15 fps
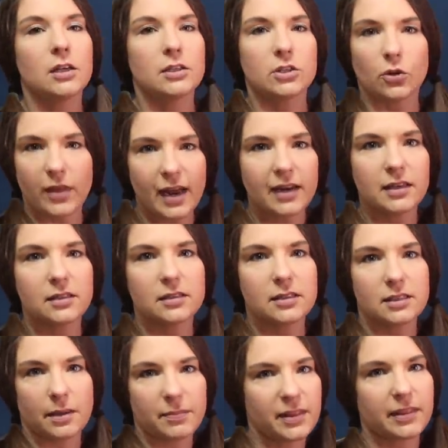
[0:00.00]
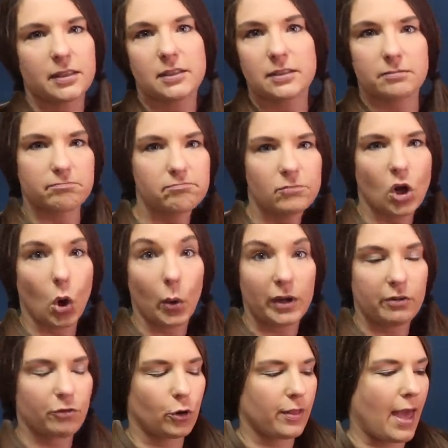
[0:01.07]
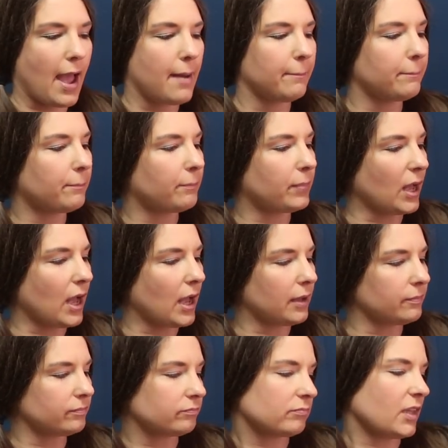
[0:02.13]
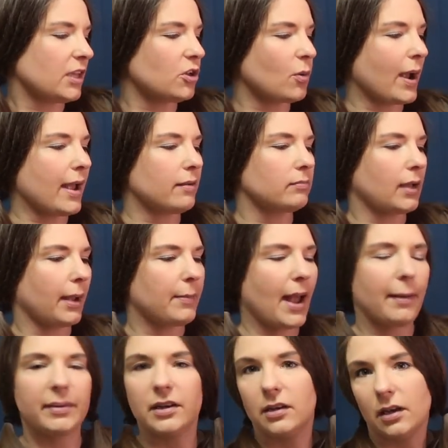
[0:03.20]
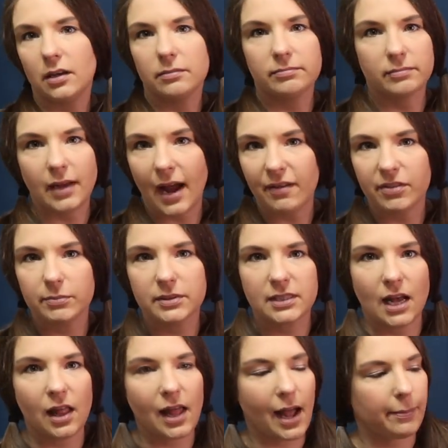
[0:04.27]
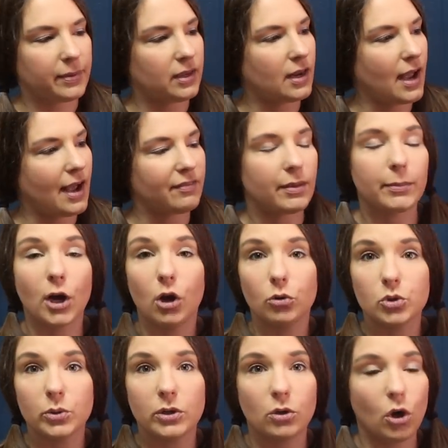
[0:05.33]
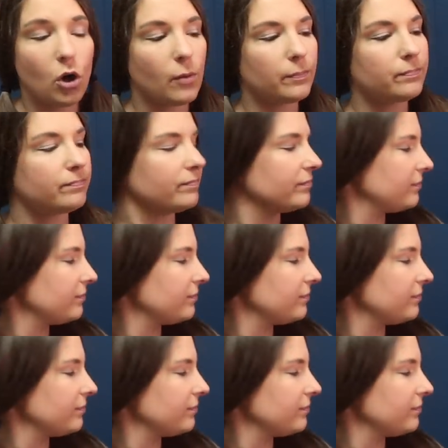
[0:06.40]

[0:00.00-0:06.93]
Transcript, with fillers: So that is something that's going for them. But either way, I'm happy to have them sell, happy to have them go to a new home.